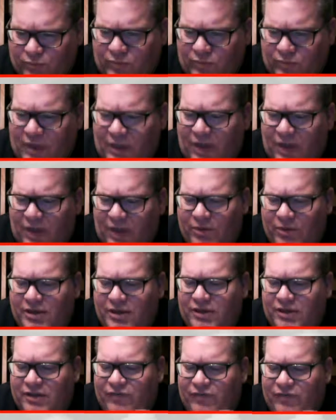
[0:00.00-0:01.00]
which
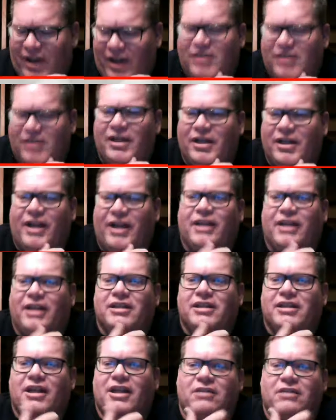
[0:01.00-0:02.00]
is fascinating
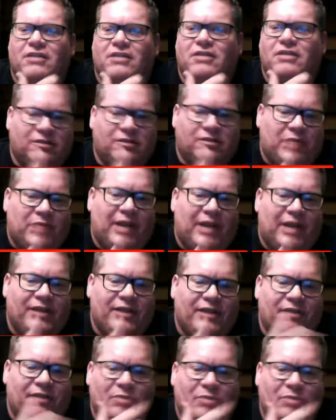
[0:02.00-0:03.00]
as hell since
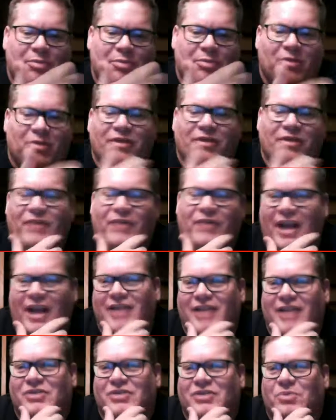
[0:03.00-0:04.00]
we both live in
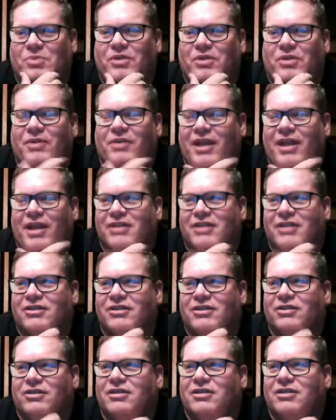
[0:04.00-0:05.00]
Kansas. We know what Kansas
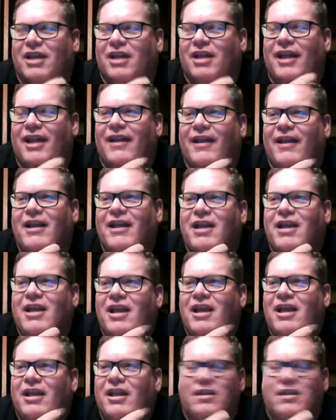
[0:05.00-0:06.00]
looks like.
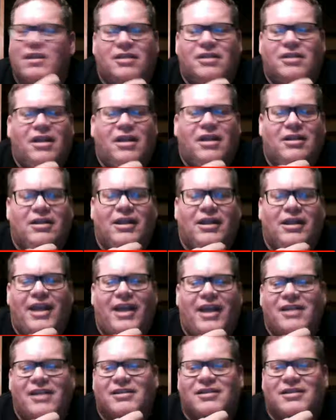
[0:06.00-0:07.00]
This did not look like
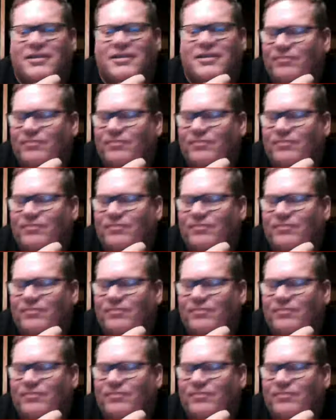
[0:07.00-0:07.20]
Kansas.